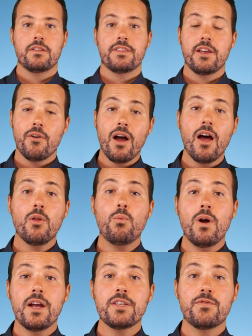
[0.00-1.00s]
There are other
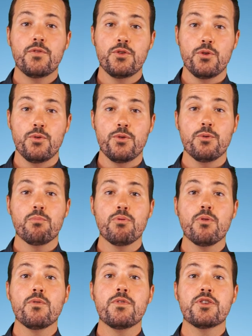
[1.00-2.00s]
ways for you to
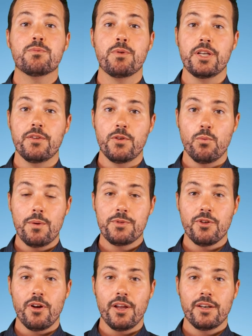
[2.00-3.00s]
improve the speed of your
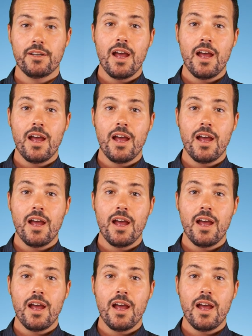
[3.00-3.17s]
website,